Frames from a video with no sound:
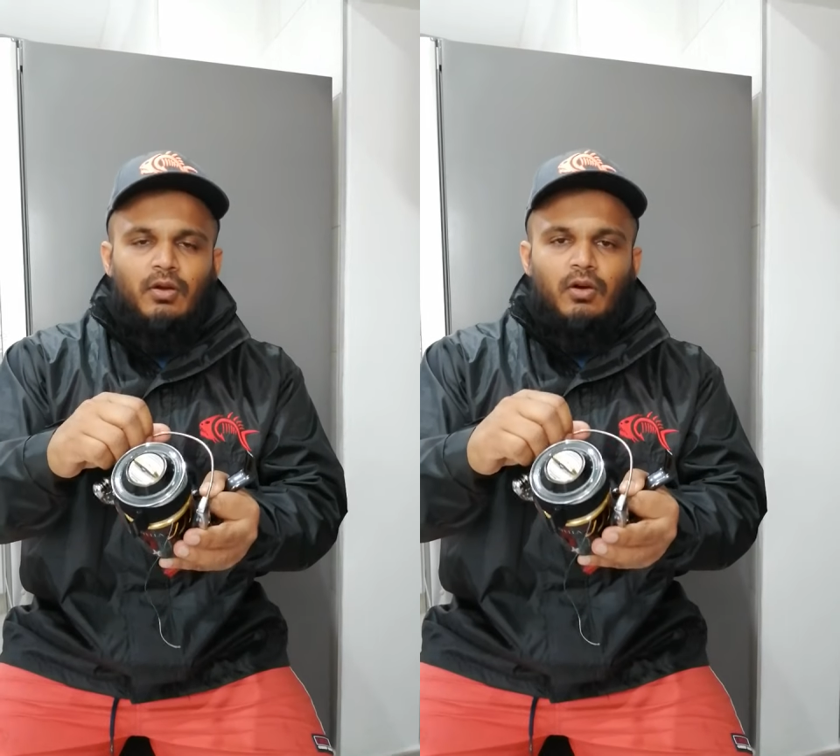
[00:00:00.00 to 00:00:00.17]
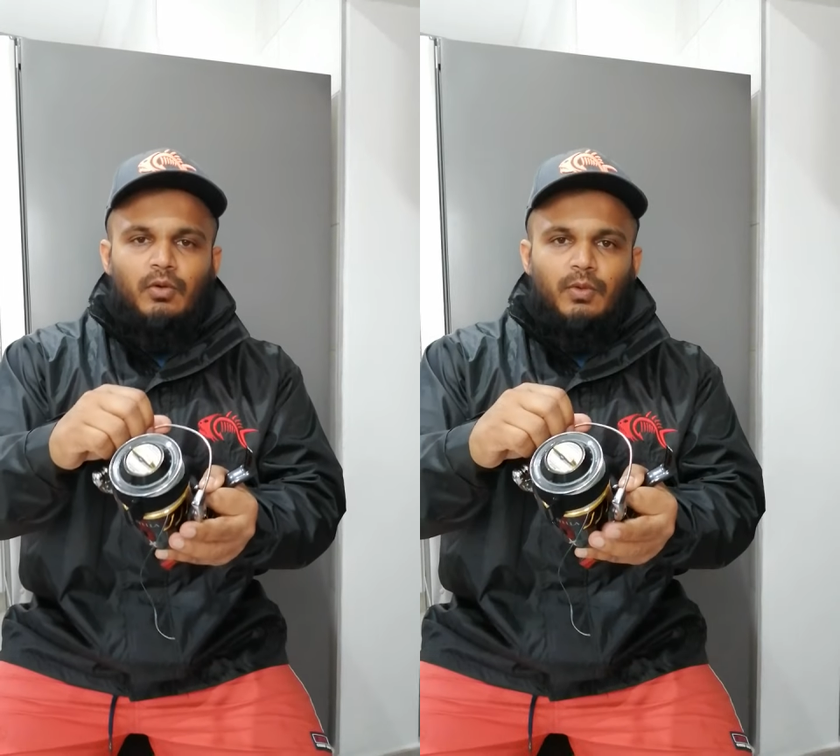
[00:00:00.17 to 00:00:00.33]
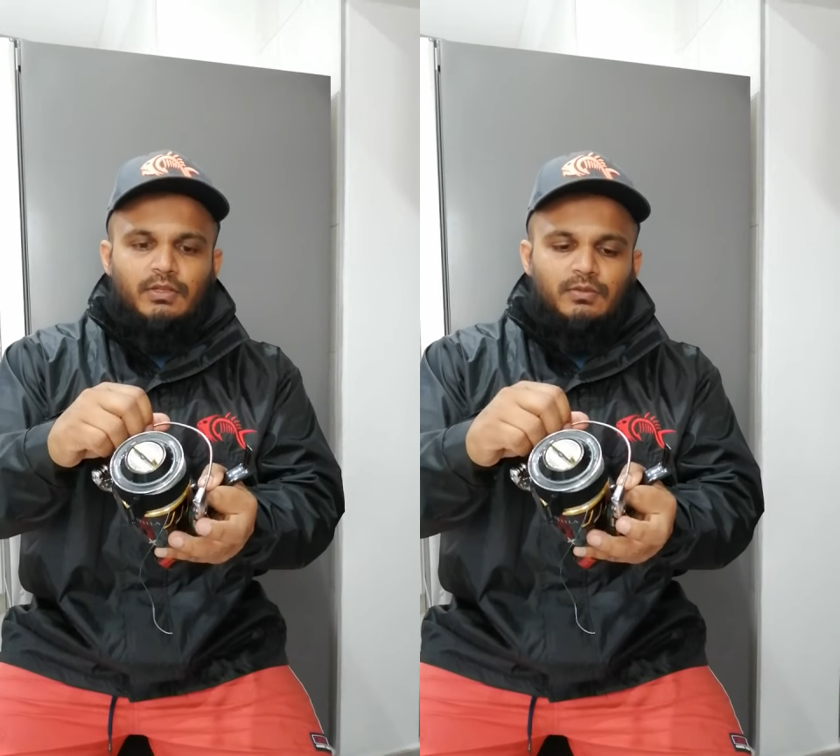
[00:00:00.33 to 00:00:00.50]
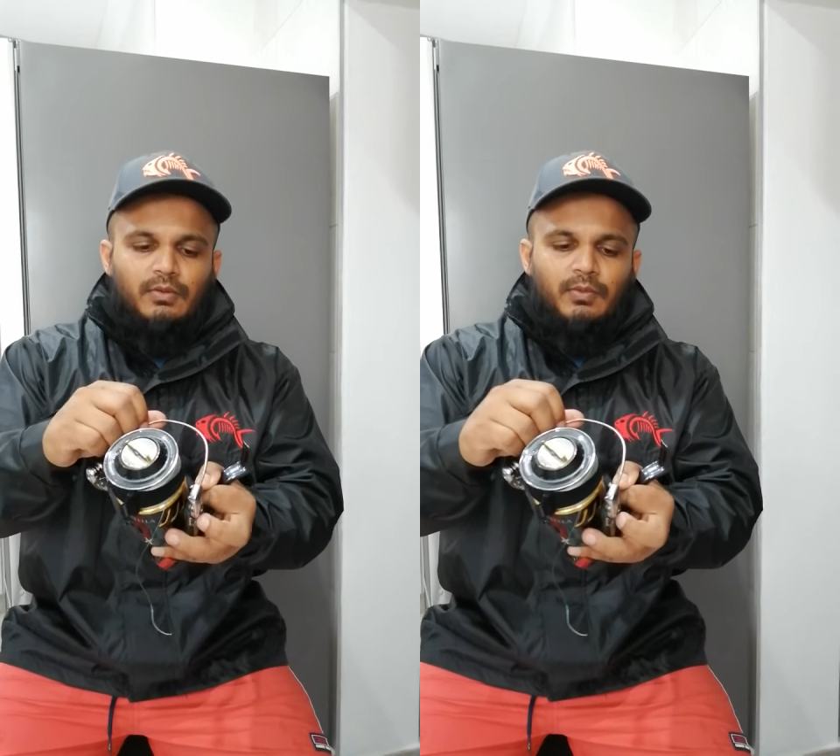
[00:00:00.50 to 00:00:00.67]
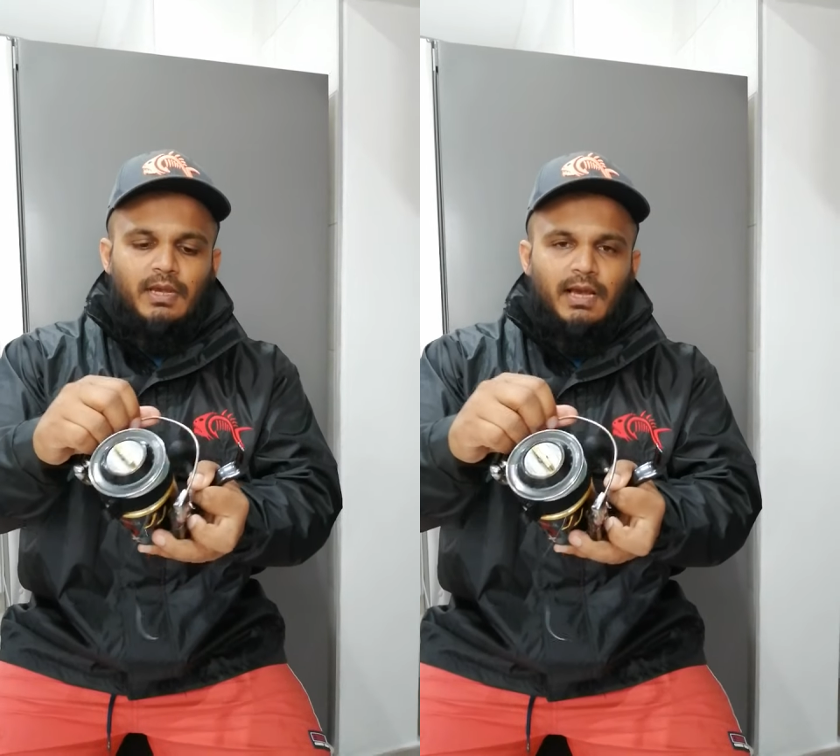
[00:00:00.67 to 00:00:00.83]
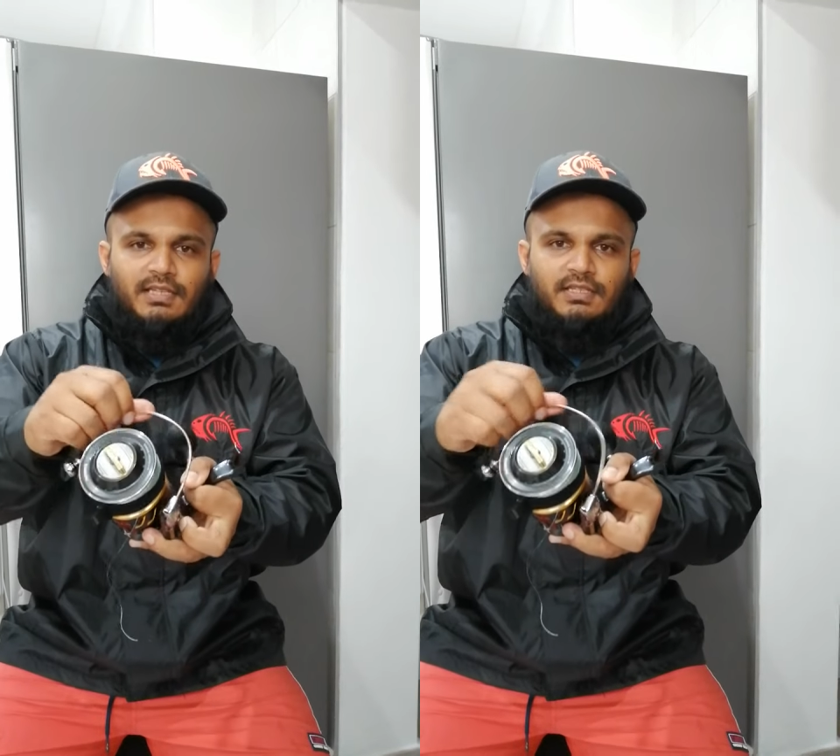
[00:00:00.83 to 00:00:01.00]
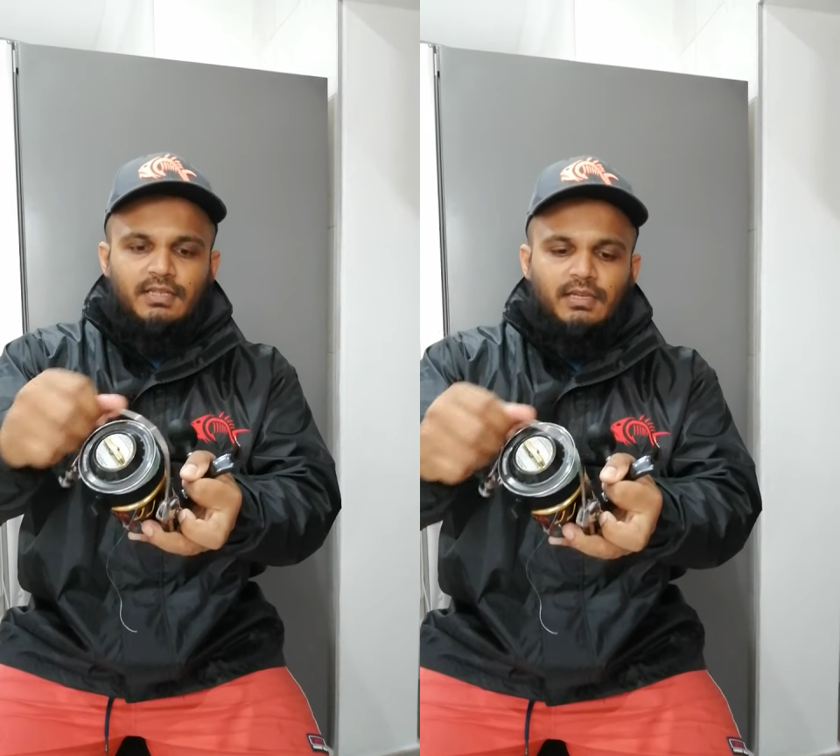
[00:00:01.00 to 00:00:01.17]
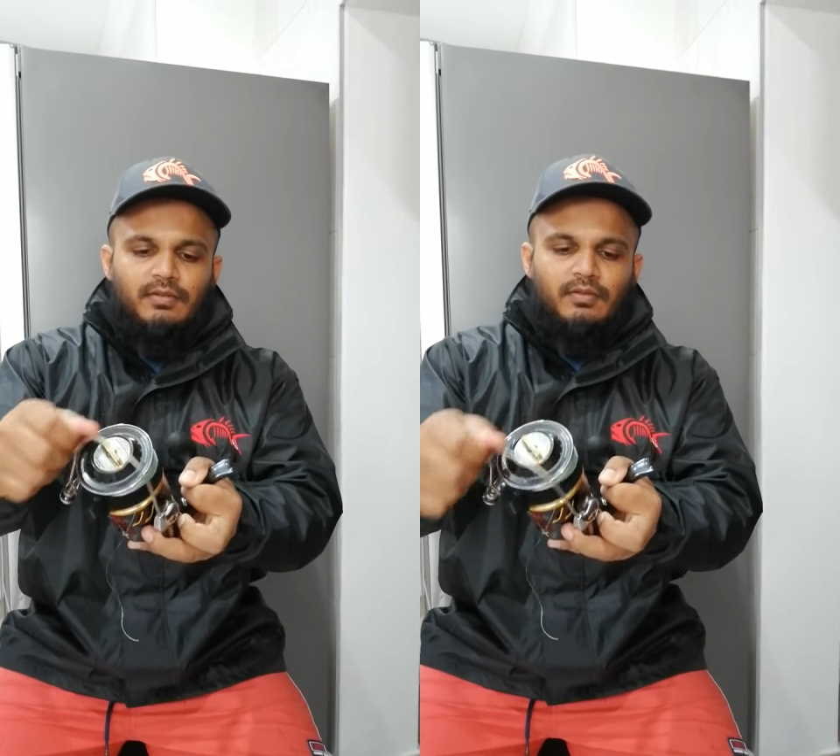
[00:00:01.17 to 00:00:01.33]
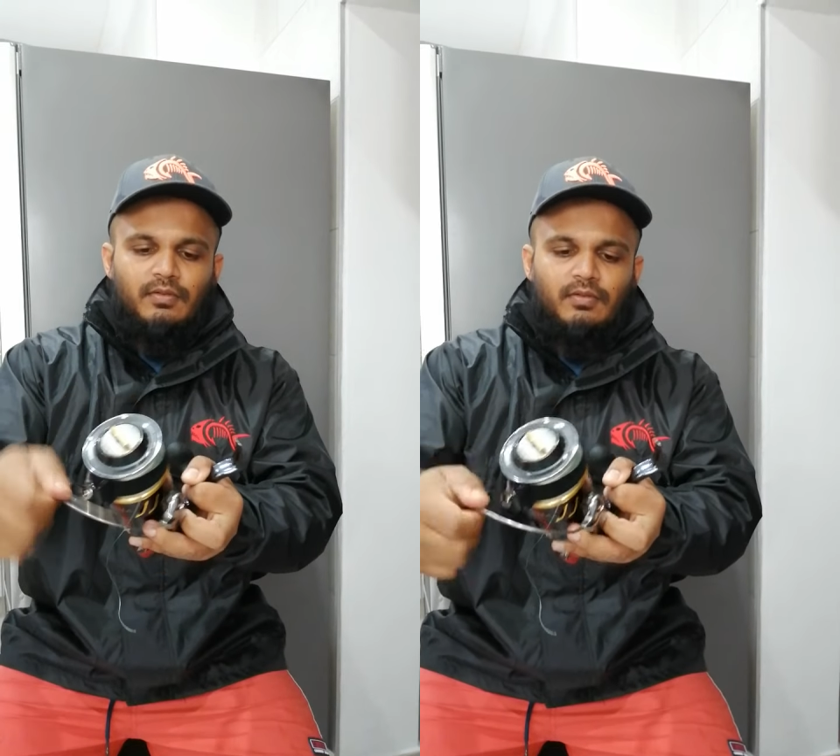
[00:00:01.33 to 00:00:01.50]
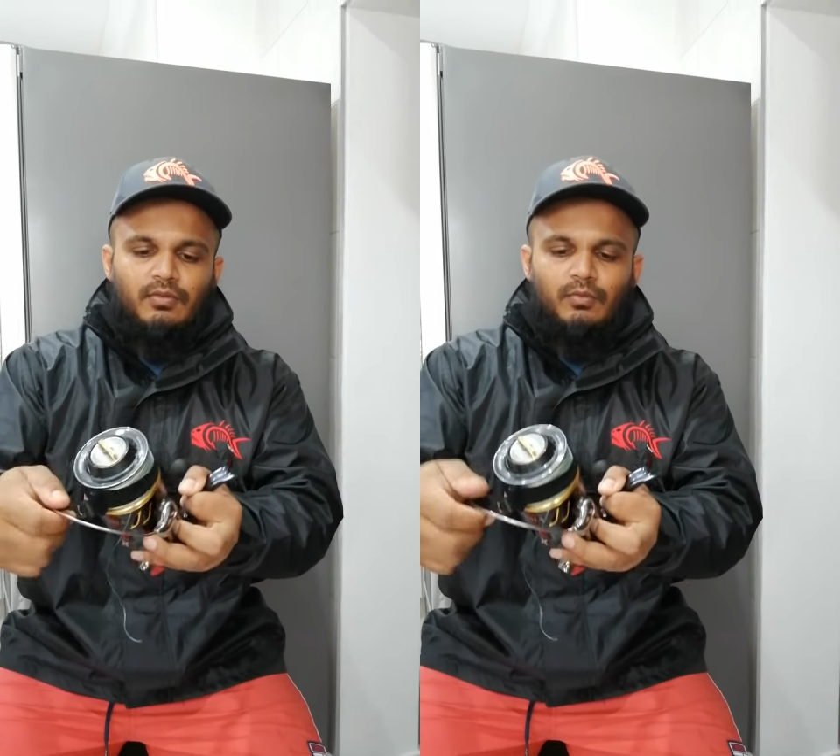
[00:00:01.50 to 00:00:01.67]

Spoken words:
Always when we're casting,